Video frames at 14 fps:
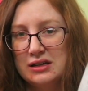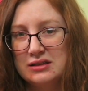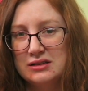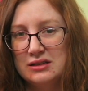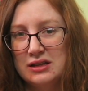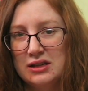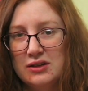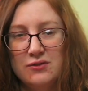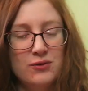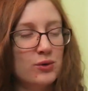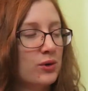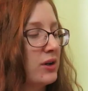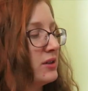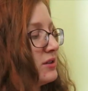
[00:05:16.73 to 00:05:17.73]
It's the
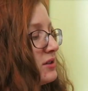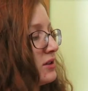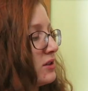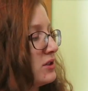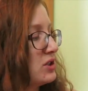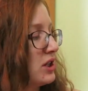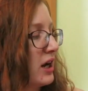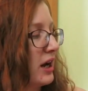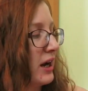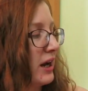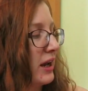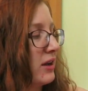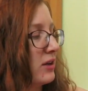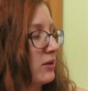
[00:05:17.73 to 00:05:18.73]
forest
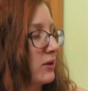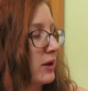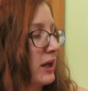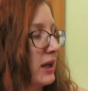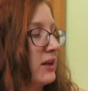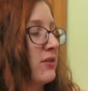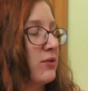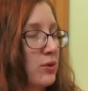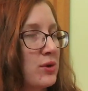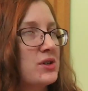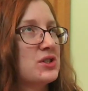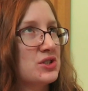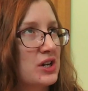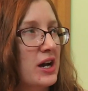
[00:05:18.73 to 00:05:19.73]
chai, organic
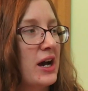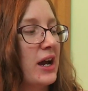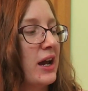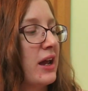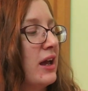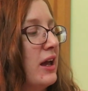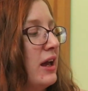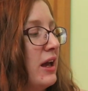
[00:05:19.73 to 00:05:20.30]
forest chai.